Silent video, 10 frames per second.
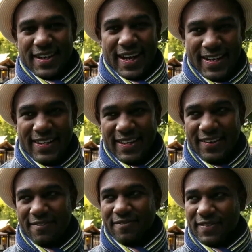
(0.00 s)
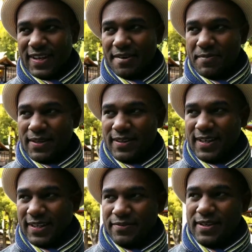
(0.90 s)
anything for that matter
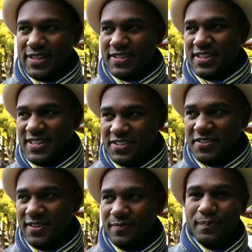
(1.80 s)
that relates to history,